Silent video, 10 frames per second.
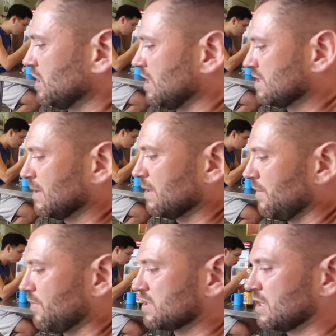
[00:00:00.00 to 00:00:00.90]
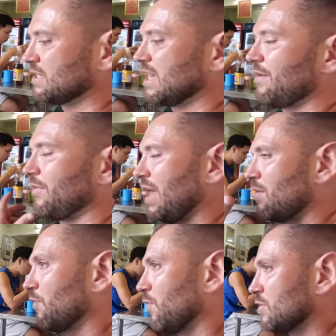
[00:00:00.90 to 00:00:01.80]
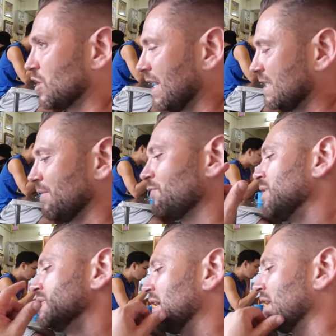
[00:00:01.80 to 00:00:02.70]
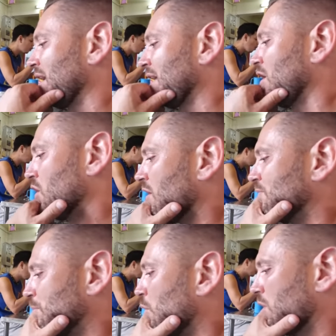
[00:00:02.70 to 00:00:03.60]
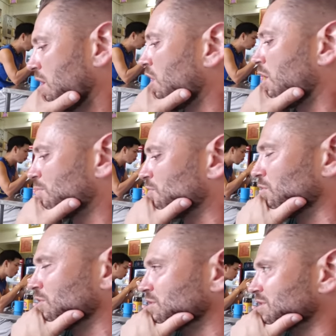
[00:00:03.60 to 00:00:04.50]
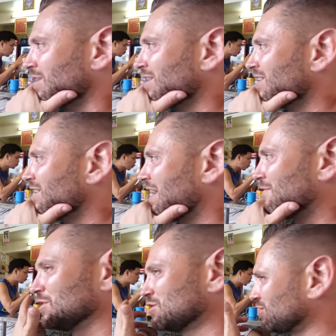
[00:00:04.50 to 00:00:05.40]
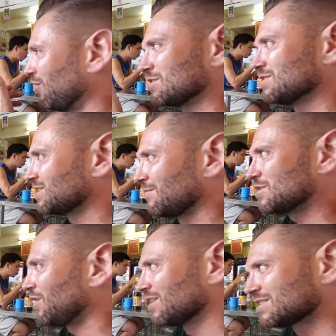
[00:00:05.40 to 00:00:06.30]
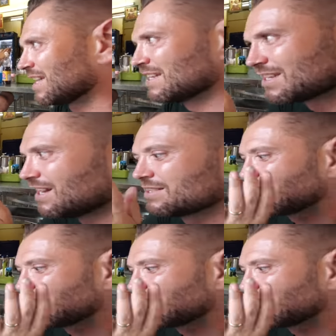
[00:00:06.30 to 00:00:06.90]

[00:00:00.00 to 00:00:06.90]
it's, with such a heavy inf Chinese influence here, like a lot of pork, a lot of prawns, mm. even the stocks and stuff, it's hard to get something that